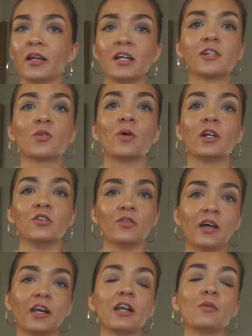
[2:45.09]
He doesn't want to do
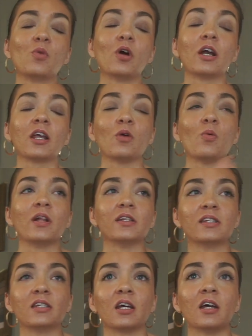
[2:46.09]
that anymore. He
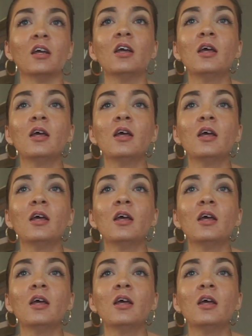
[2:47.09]
wants to